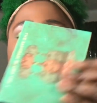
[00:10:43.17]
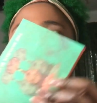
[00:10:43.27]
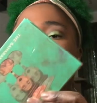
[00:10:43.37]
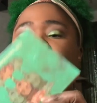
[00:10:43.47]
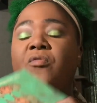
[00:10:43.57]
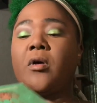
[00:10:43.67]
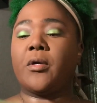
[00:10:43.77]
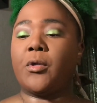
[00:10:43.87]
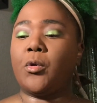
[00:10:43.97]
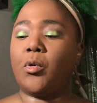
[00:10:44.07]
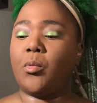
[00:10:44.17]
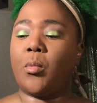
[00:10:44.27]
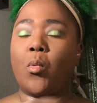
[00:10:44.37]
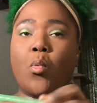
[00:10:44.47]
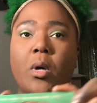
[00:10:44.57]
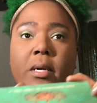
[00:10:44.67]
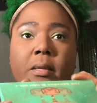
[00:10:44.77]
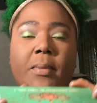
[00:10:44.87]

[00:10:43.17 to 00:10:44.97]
Blush Volume 1